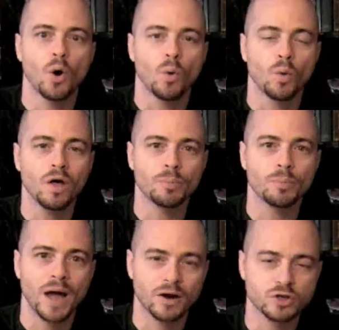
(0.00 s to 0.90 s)
Well, the
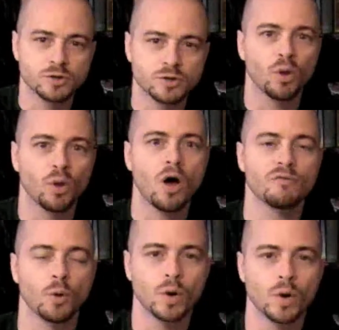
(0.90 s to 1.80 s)
Packers pull off
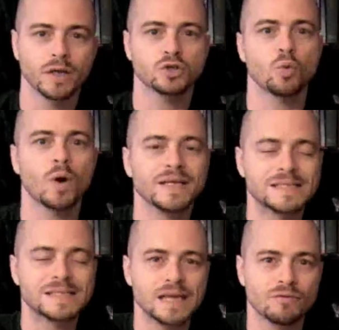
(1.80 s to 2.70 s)
a win,
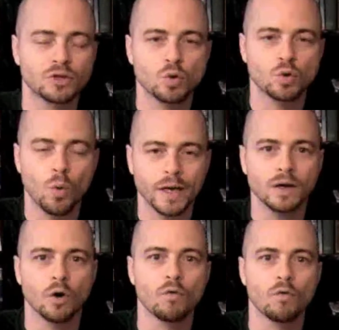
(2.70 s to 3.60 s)

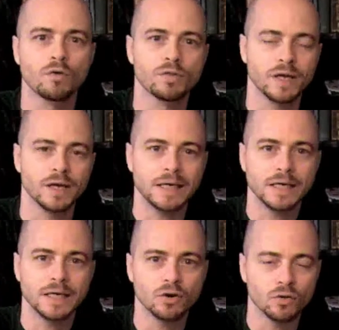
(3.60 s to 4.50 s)
27-20 over the
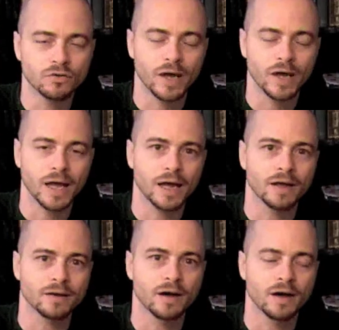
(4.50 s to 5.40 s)
Eagles,
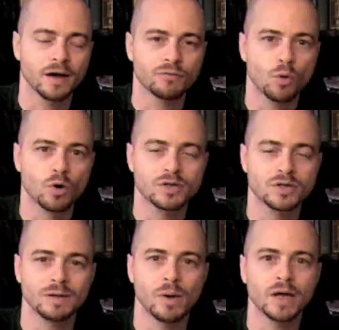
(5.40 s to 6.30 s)
and of course the
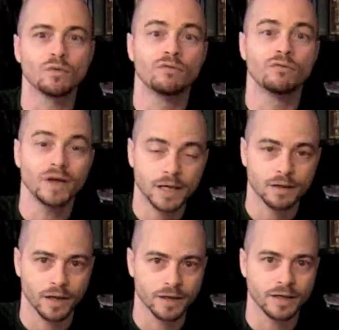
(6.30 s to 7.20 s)
Michael
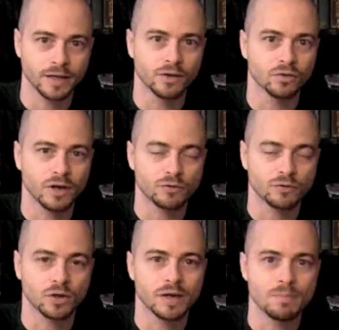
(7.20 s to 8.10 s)
Vick-led Eagles after
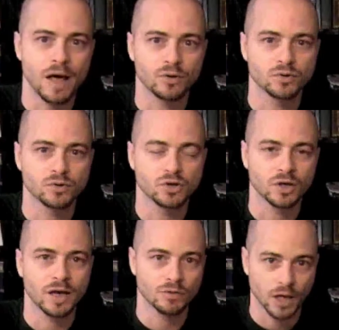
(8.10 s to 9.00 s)
Clay Matthews took
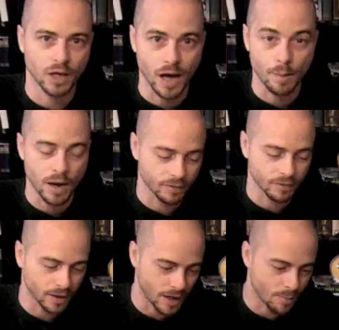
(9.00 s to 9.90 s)
Kevin Kolb out of the
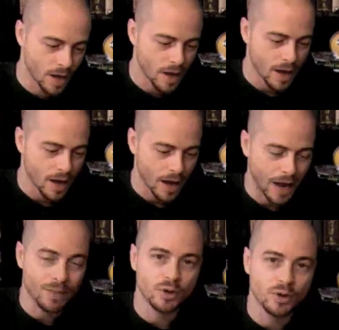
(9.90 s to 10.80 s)
game.
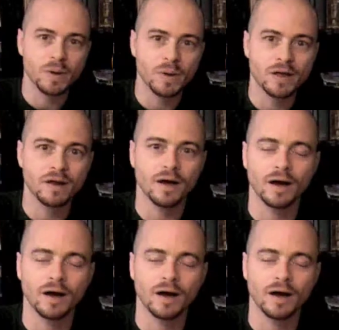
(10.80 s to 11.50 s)
And there's been